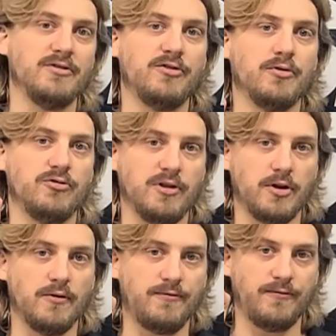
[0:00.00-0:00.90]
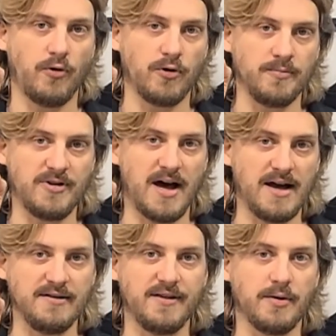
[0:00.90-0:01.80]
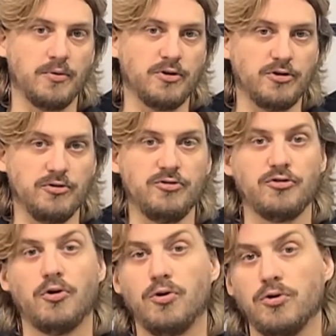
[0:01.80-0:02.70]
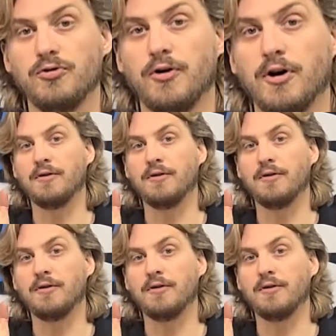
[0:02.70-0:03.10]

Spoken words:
those little form ties that we'll use to hold the